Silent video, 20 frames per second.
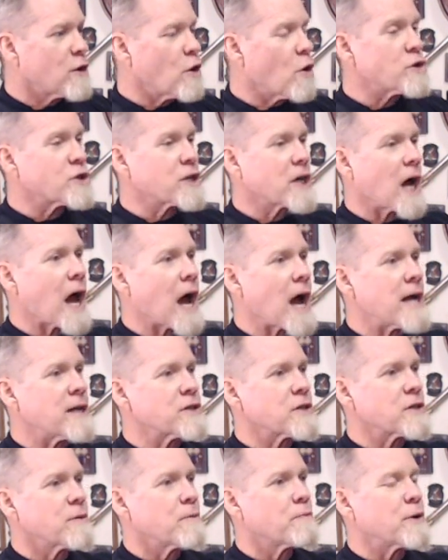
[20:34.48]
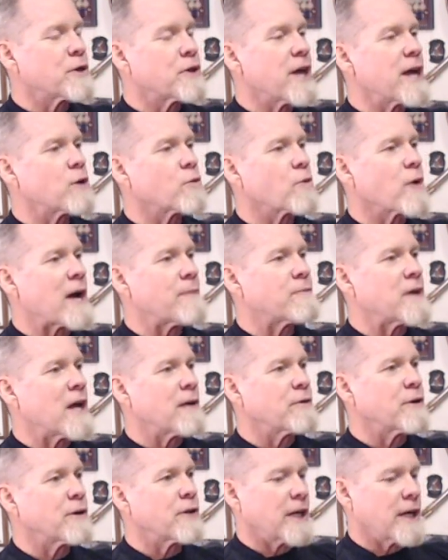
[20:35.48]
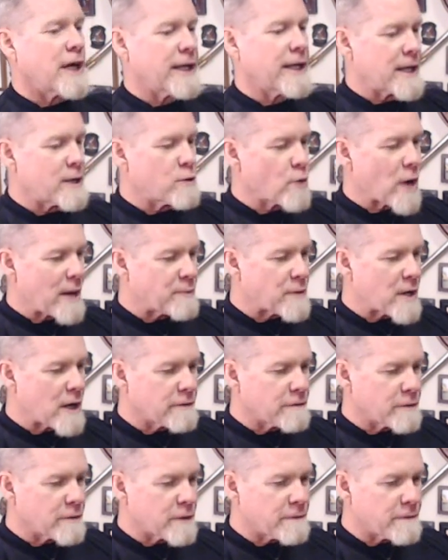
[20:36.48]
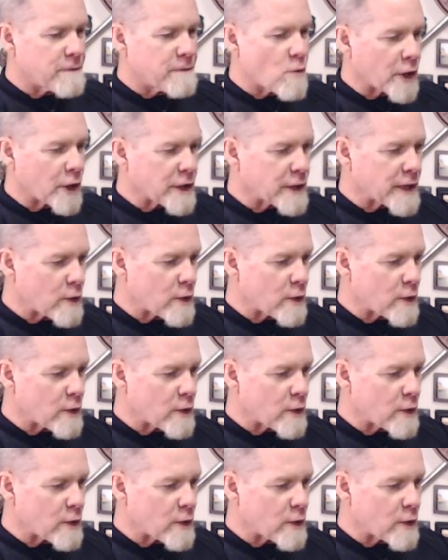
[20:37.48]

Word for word: Those guys, but they wrapped everything. Like they wrapped every fork.